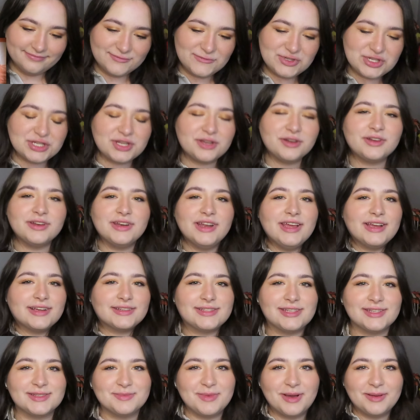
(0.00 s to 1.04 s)
Just go to
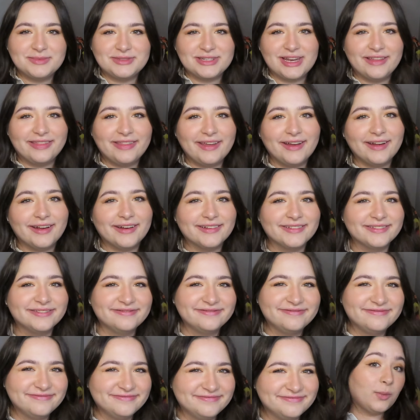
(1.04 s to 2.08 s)
Nick's. His mom's not there.
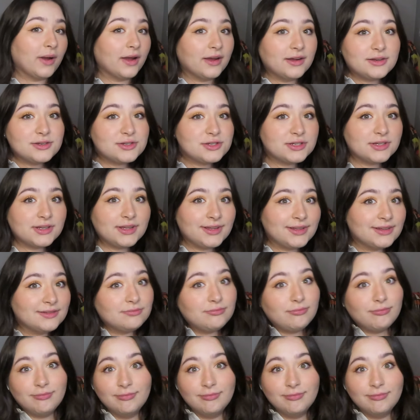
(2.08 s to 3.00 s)
Where is she?